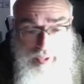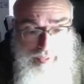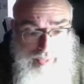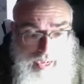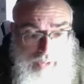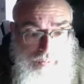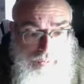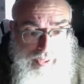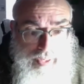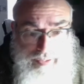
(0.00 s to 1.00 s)
now
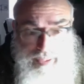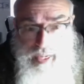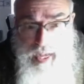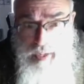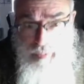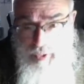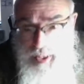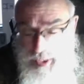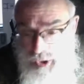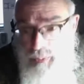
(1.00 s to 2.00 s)
when I say I will
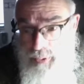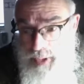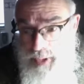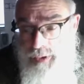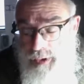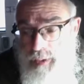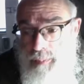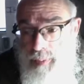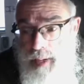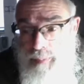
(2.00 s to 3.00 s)
actually pronounce it, but I'm